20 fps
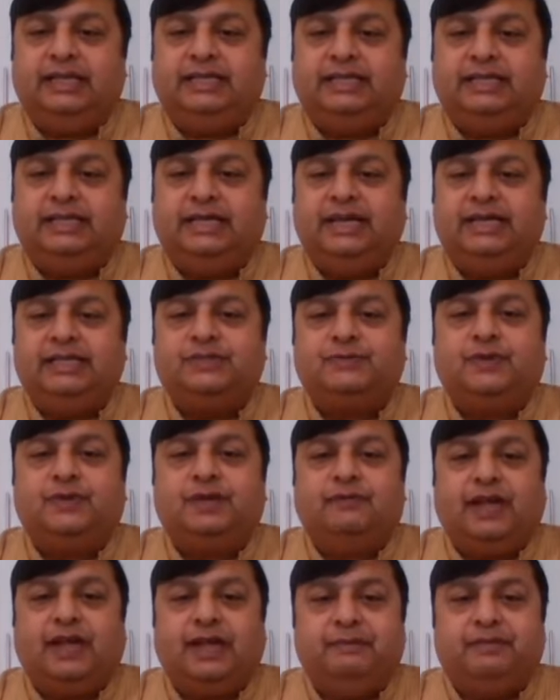it creates
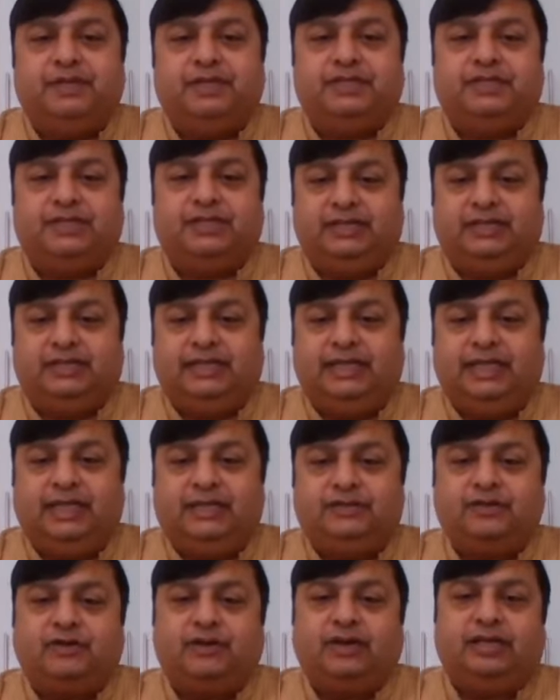one vibration,
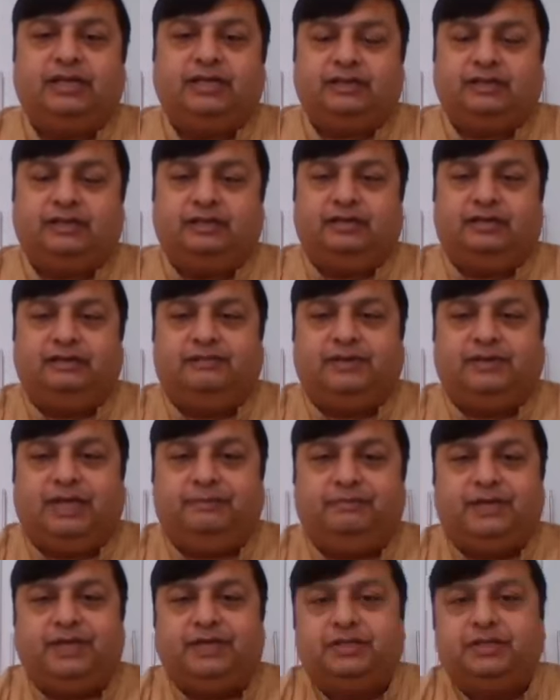electronic
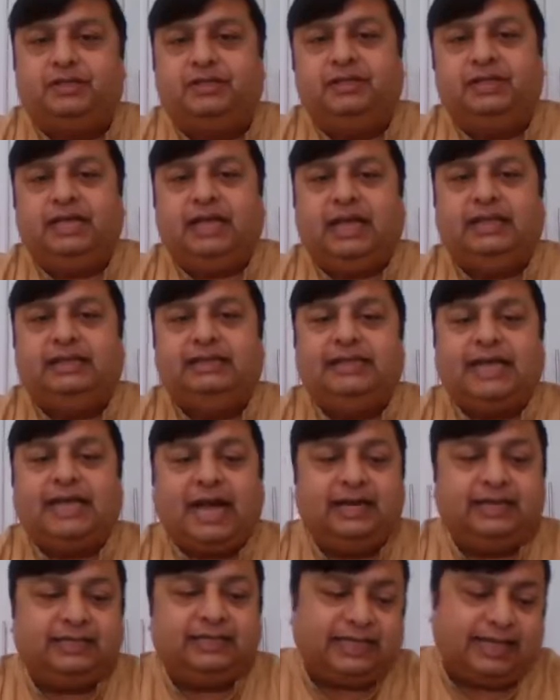vibration, and
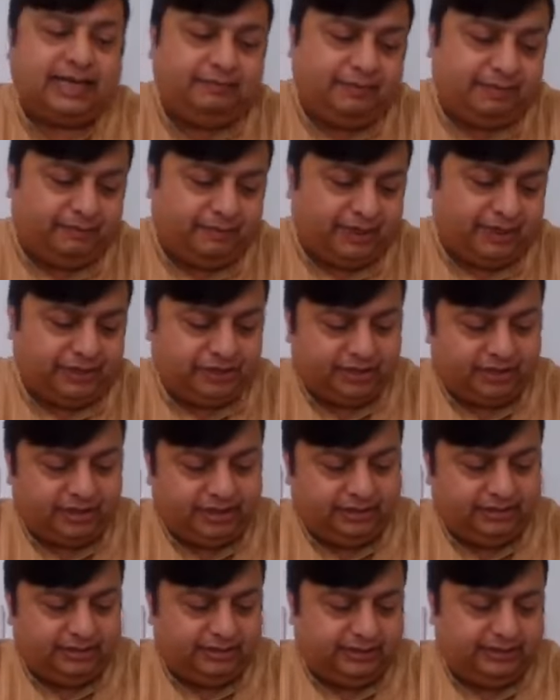that can be
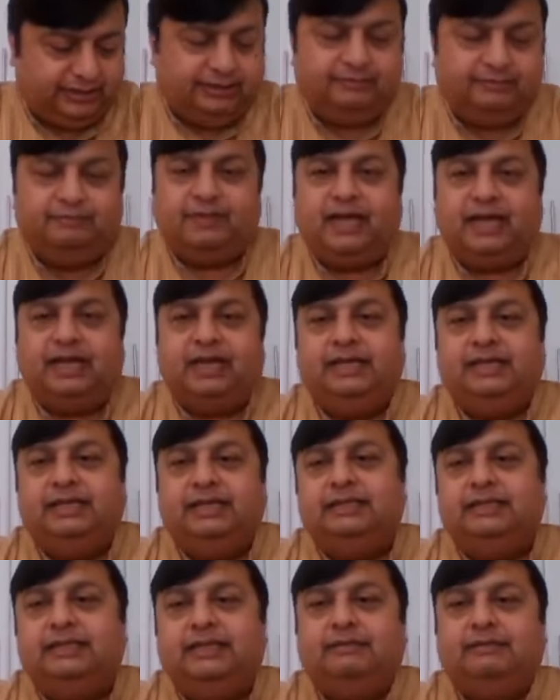measured
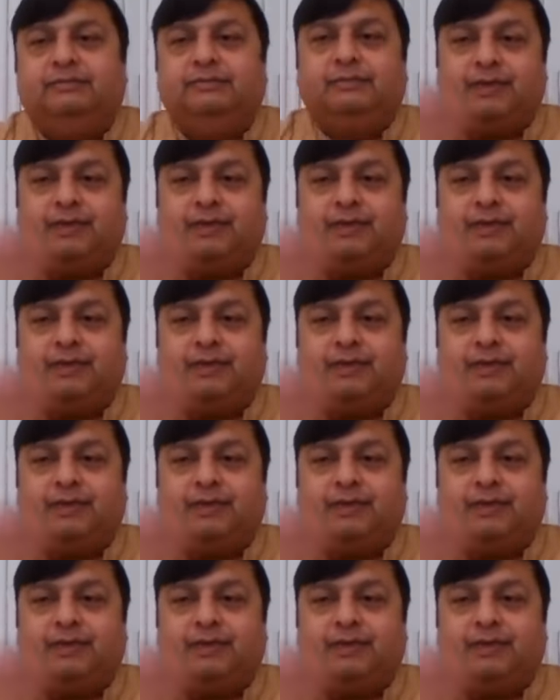by